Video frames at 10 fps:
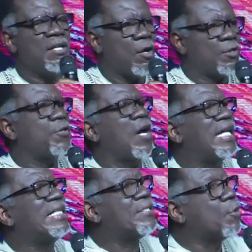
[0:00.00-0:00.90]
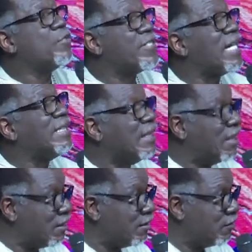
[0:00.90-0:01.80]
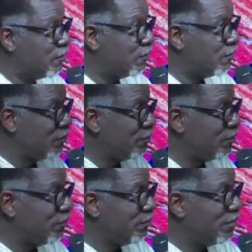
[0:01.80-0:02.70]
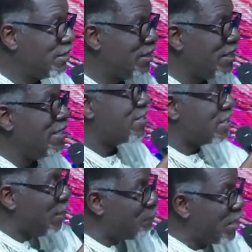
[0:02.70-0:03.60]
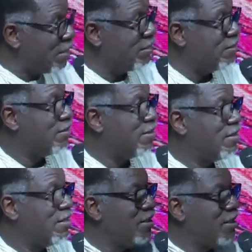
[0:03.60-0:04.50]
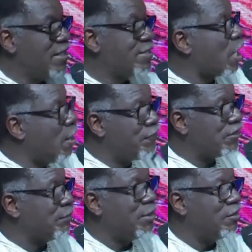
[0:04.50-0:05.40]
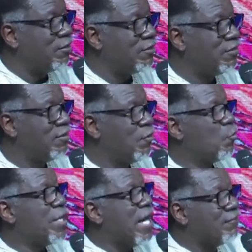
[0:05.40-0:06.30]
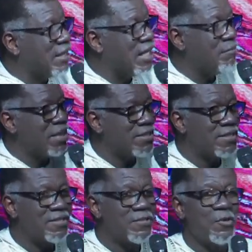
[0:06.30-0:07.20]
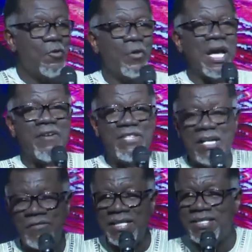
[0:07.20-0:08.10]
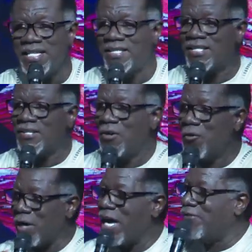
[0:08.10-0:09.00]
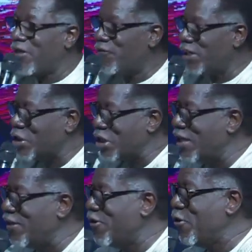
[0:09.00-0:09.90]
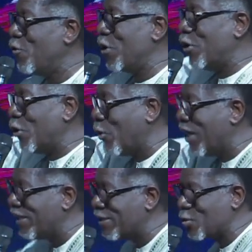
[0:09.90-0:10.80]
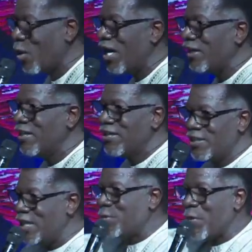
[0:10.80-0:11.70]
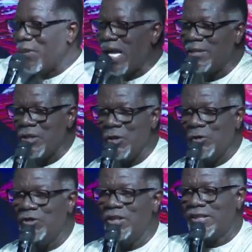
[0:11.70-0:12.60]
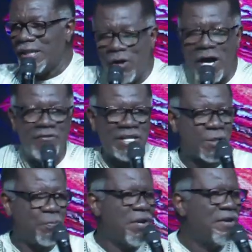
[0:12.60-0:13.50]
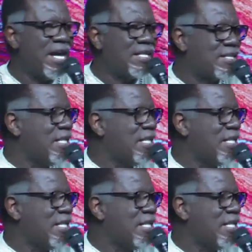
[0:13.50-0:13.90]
also had his own suddenly. He's sleeping, he's comfortable. We have the numbers, we have the advantage, we have the victory. We're going to win this one. These people are new, they don't have experience,